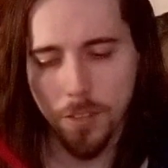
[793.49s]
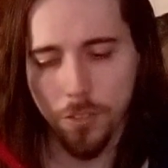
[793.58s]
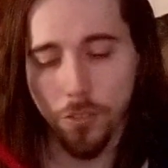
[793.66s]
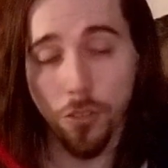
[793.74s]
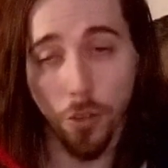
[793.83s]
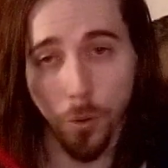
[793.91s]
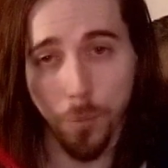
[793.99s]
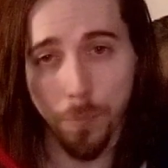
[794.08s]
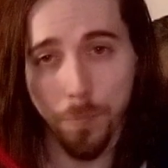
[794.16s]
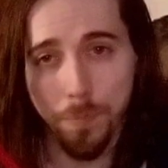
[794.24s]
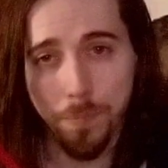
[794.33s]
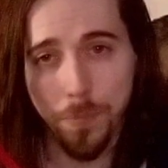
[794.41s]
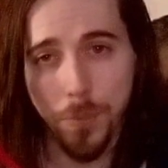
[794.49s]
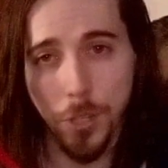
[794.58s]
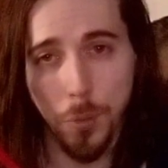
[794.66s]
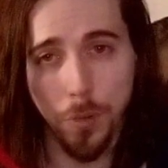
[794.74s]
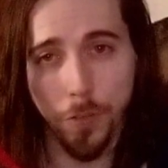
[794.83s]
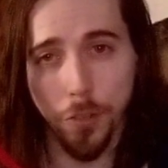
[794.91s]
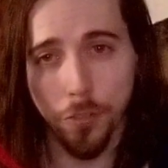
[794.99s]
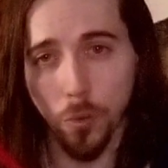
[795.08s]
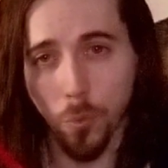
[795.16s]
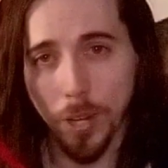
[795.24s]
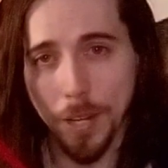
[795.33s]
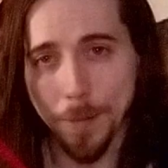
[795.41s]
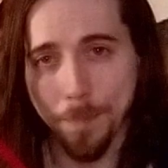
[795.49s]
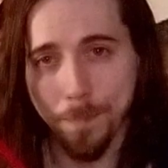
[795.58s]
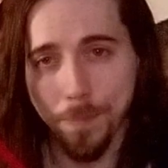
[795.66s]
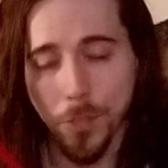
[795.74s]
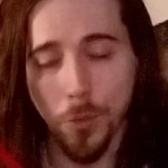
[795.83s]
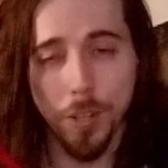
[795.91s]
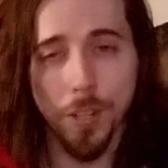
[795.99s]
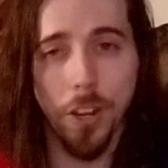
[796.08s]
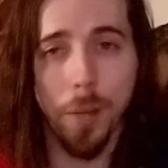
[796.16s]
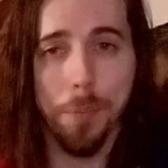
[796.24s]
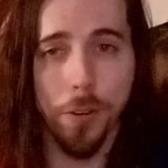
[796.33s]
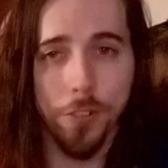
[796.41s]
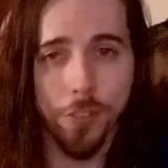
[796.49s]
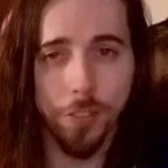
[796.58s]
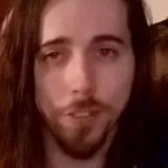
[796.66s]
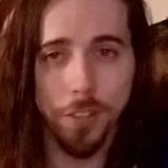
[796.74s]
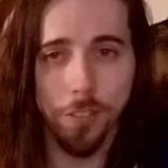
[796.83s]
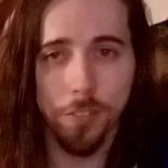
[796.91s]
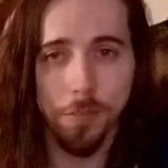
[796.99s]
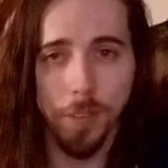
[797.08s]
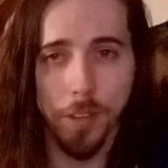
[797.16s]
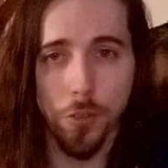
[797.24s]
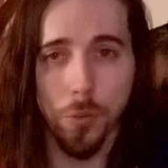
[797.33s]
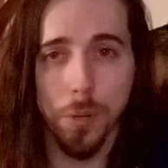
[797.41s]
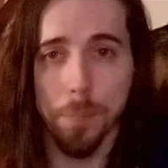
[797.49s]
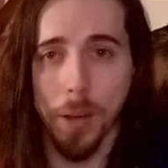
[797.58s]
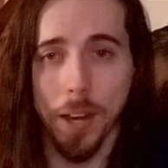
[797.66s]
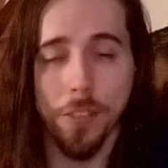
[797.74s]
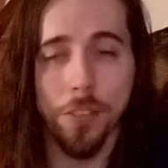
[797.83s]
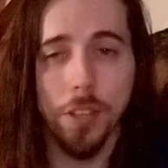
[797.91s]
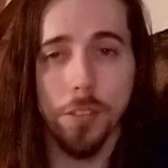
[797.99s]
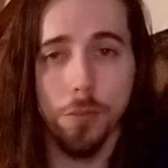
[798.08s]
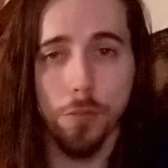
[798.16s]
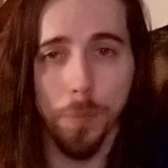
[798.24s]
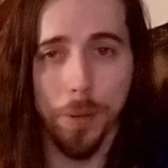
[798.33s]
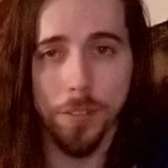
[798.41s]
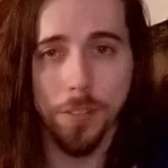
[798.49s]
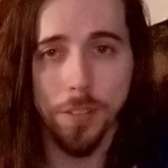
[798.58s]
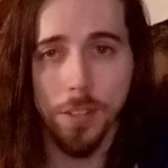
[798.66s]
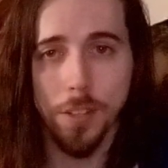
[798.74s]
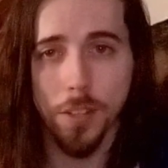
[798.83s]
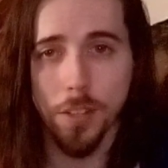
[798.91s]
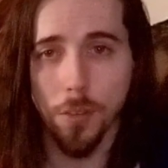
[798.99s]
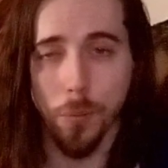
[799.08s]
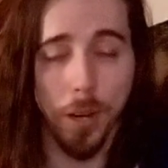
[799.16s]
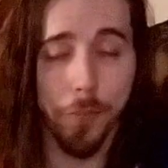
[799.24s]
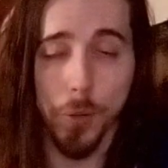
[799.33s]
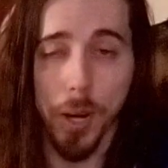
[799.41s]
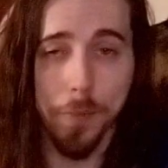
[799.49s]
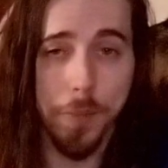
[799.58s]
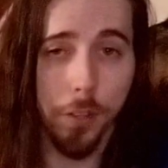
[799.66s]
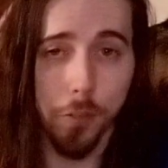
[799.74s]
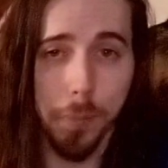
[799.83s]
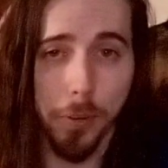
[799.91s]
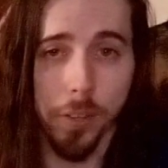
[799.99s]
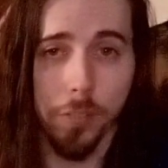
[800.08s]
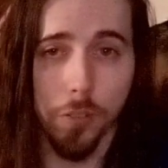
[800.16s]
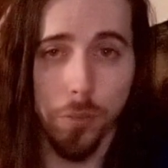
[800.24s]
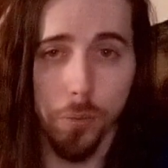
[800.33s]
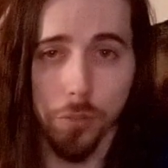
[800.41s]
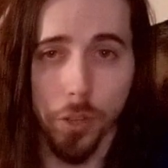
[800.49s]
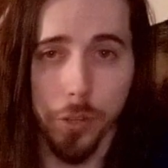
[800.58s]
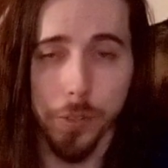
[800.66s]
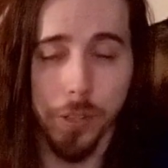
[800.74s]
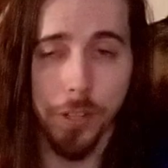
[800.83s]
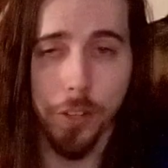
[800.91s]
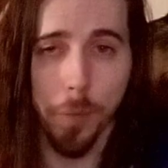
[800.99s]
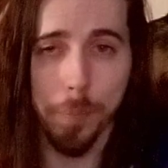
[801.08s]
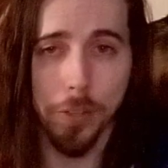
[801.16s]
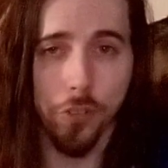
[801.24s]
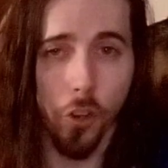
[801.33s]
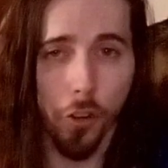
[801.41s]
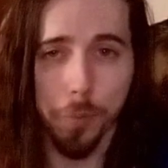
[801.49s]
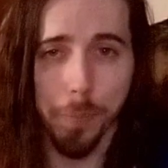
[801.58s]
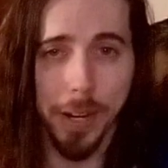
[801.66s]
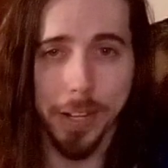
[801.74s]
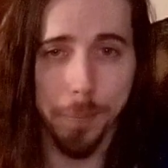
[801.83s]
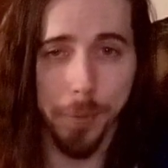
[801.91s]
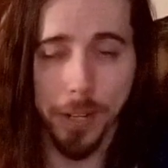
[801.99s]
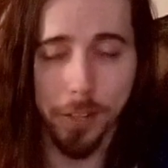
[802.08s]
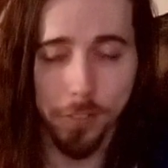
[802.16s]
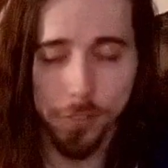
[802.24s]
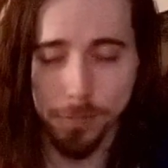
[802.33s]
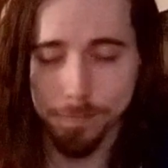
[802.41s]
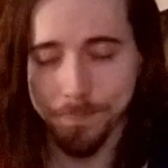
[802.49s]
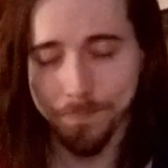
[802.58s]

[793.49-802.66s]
So, the Universal Way. You need not purchase this, and you can buy things from it whenever you have the experience to do so. You need not be taught by anyone else.